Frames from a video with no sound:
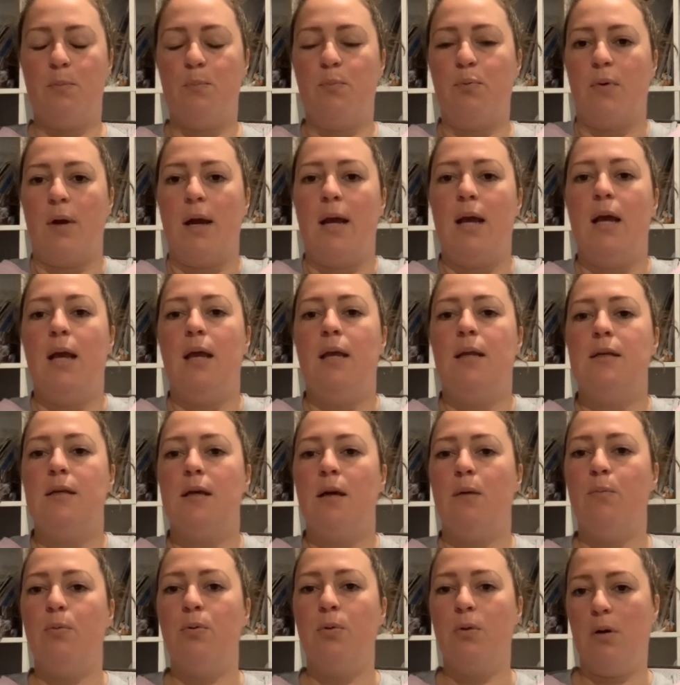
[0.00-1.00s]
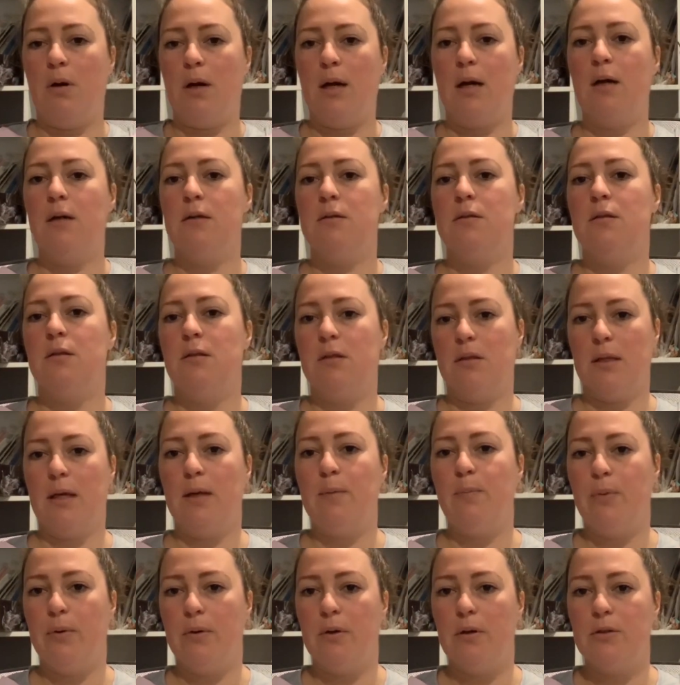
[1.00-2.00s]
brand and product that
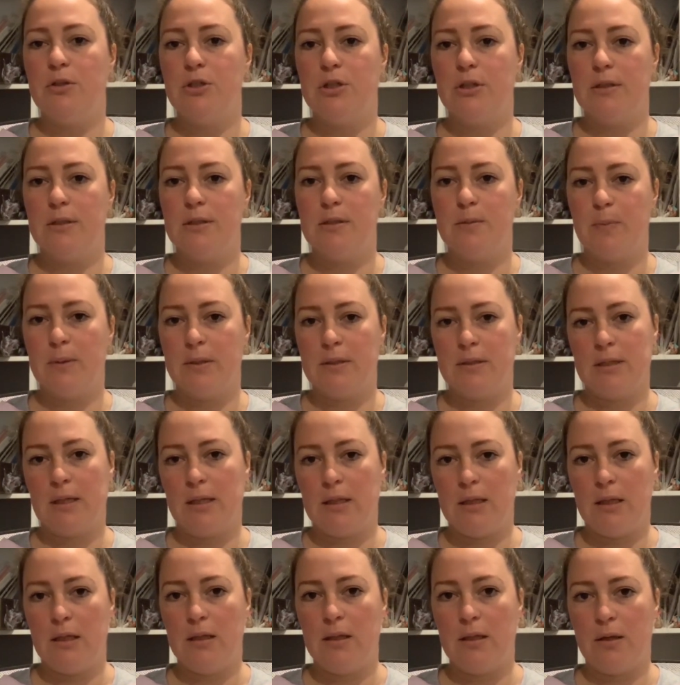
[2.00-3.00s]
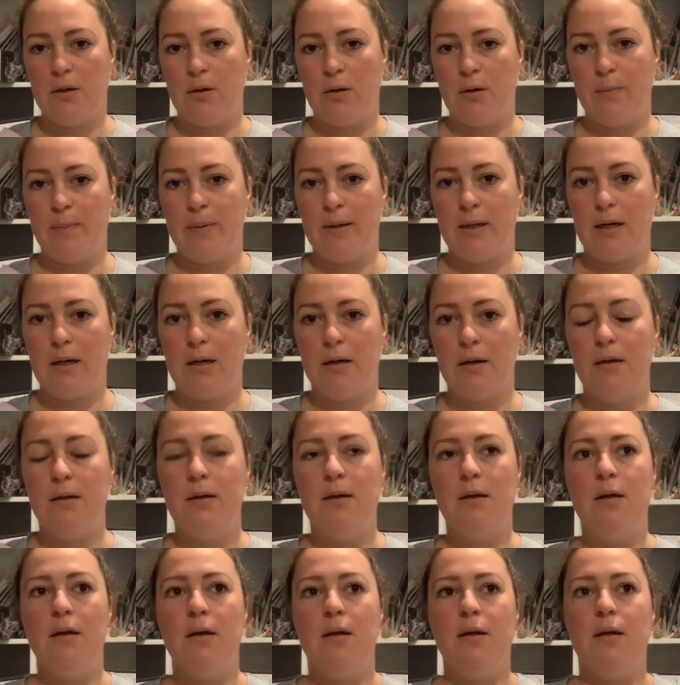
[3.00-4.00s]
they purchase because they think they know better,
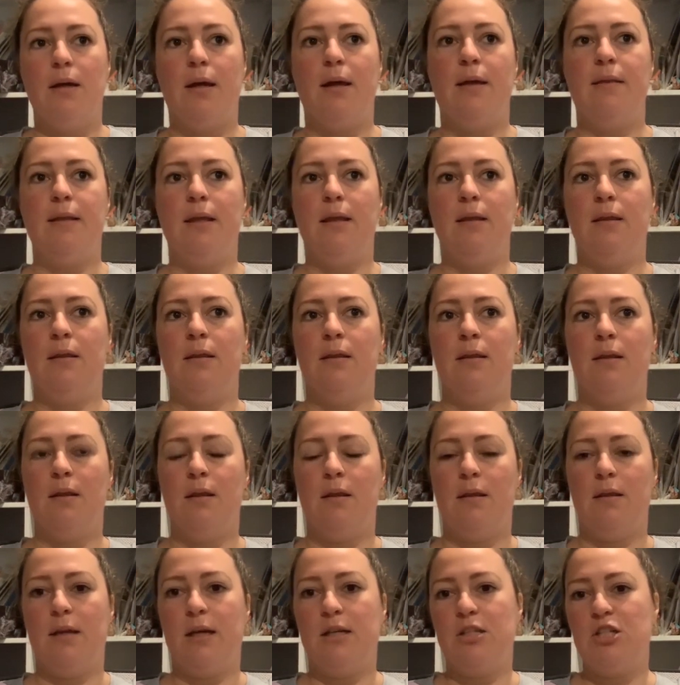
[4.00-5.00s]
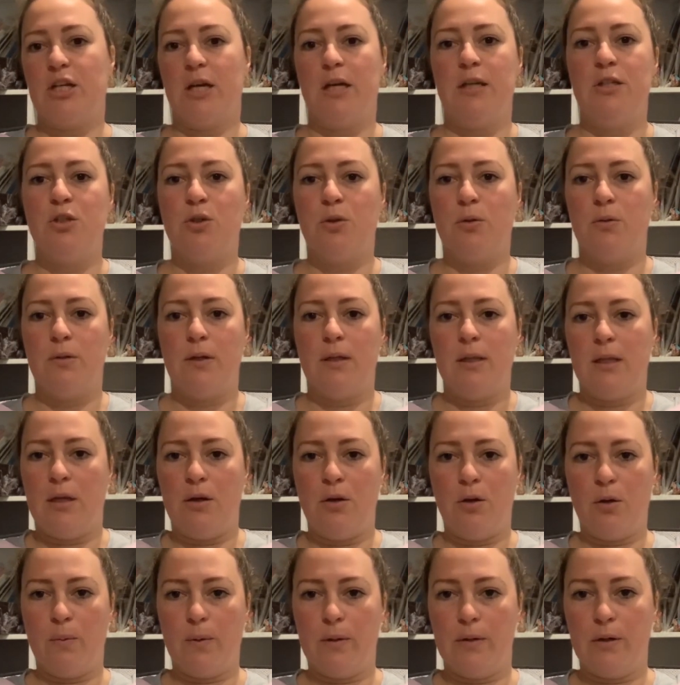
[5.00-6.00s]
and then they change it all, and then
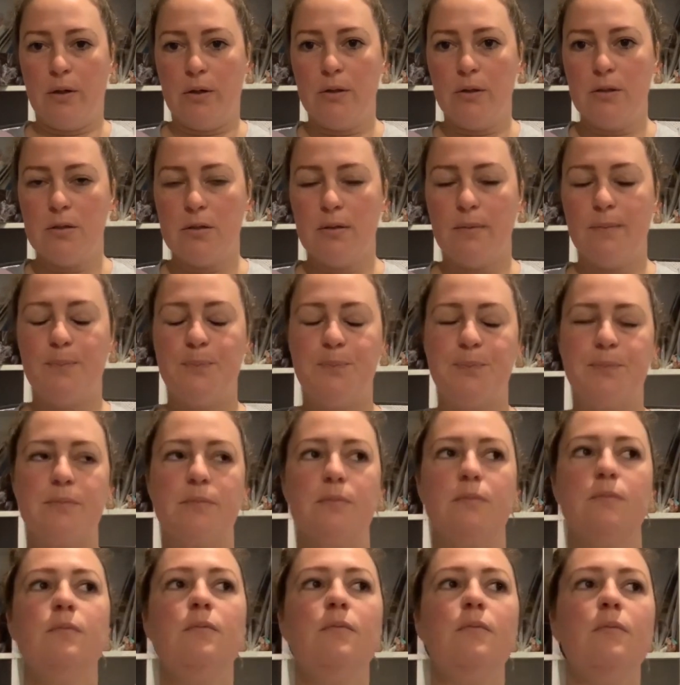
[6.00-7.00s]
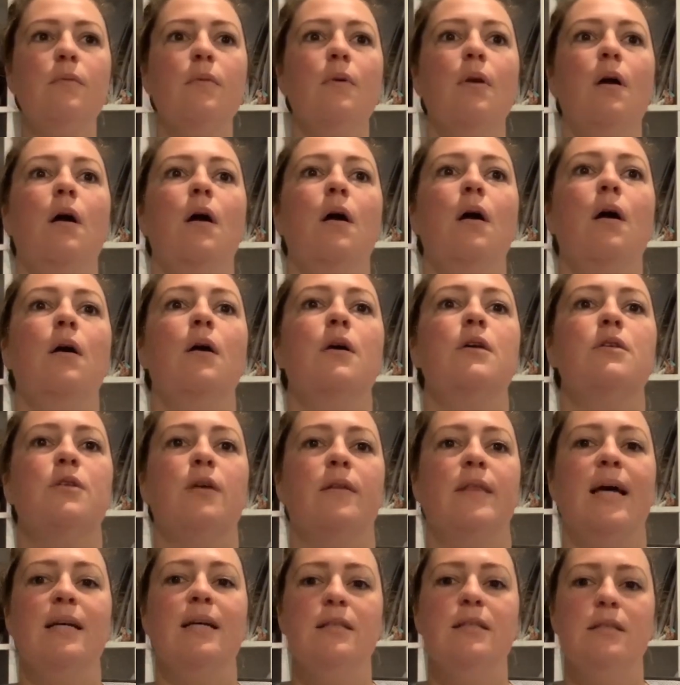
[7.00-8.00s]
no one goes.
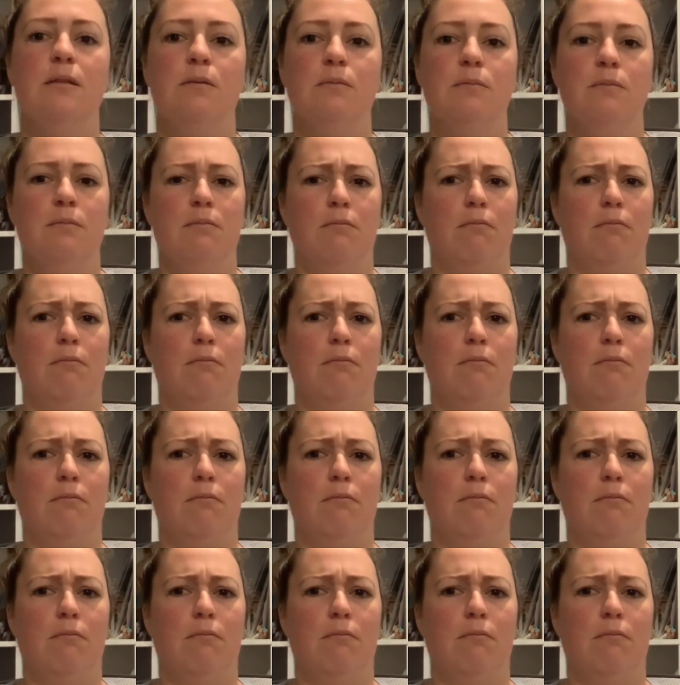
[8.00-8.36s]
So that's